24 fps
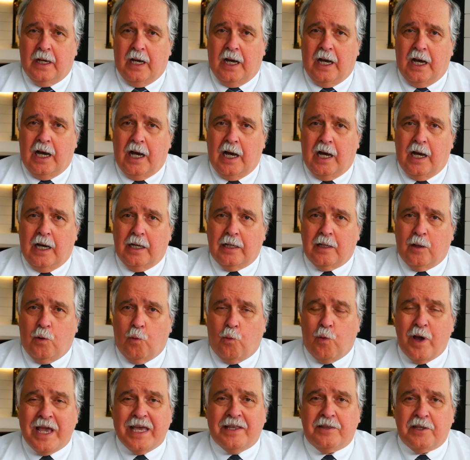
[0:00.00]
Uh,
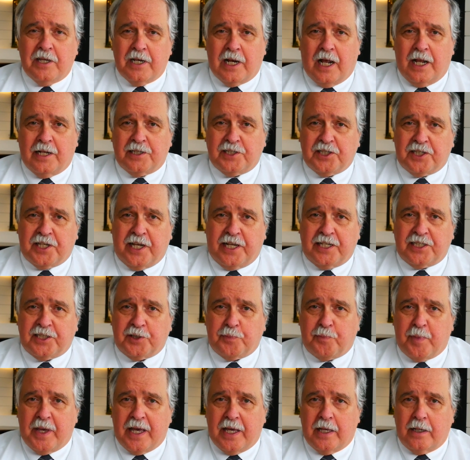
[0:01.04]
we in the United States
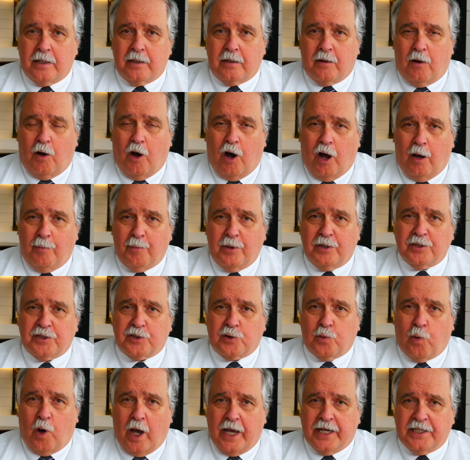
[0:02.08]
spend
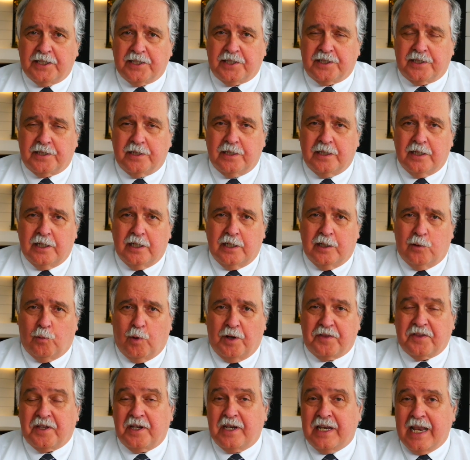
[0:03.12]
almost twice
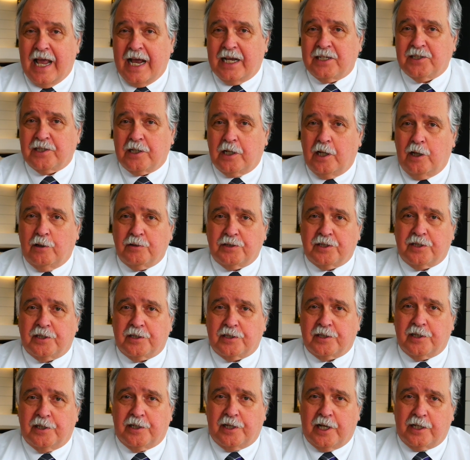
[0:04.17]
what the next
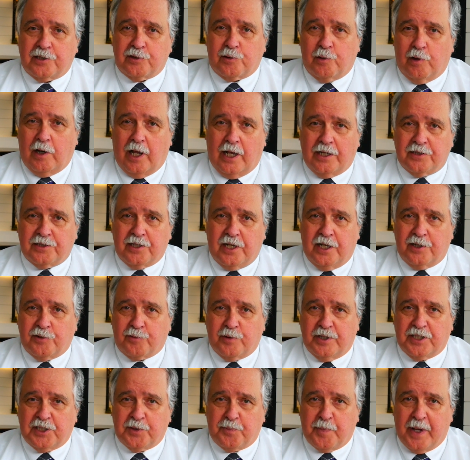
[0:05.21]
closest industrialized
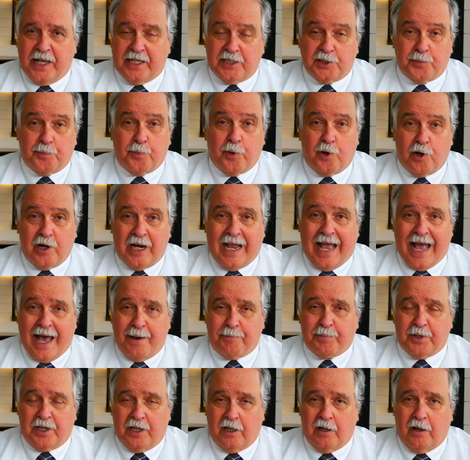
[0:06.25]
country spends per
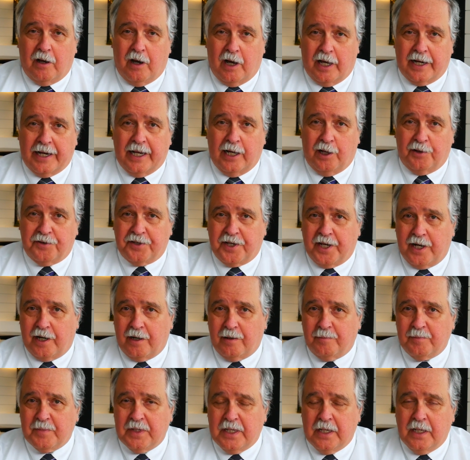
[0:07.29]
capita on
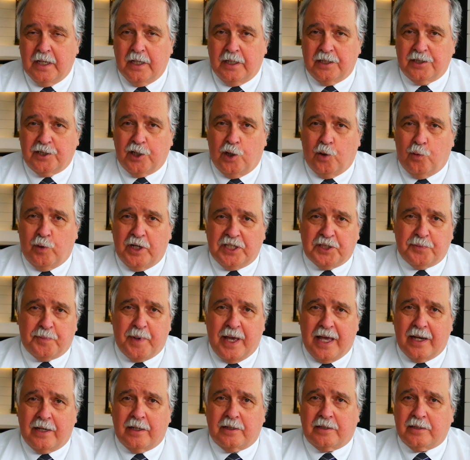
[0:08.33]
healthcare. So we
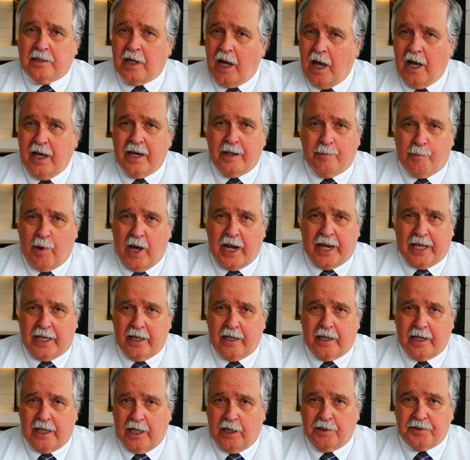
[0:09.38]
spend a ton of money
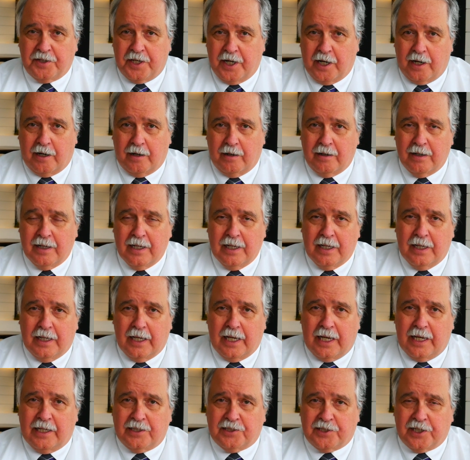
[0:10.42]
on healthcare,
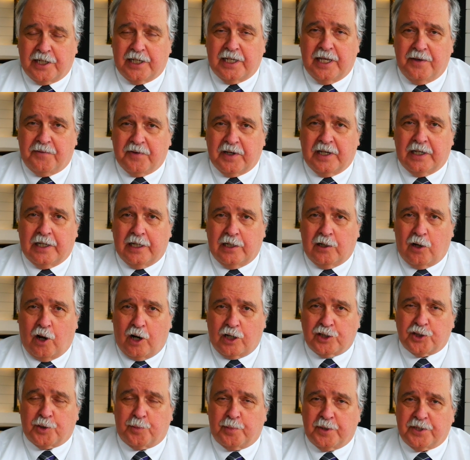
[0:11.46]
a significantly
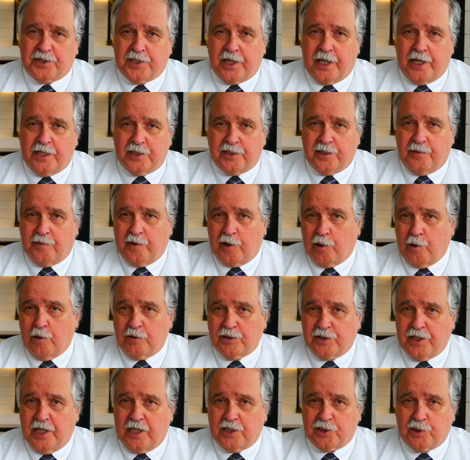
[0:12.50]
larger percentage of our
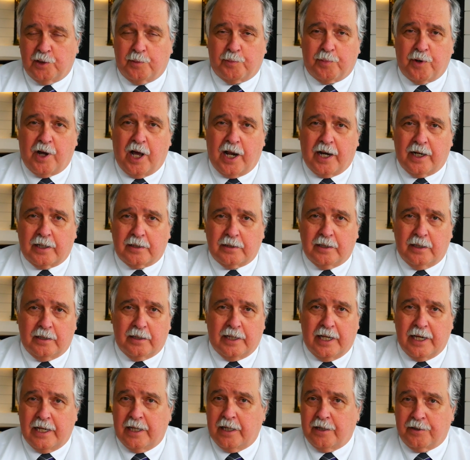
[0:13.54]
gross national product
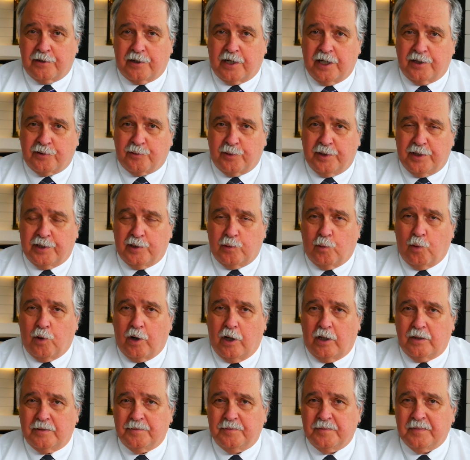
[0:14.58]
than any other country in the
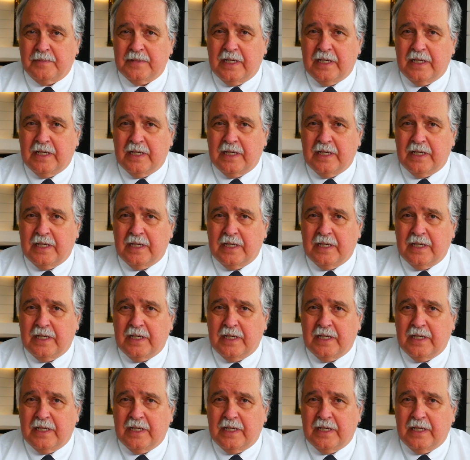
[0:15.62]
world.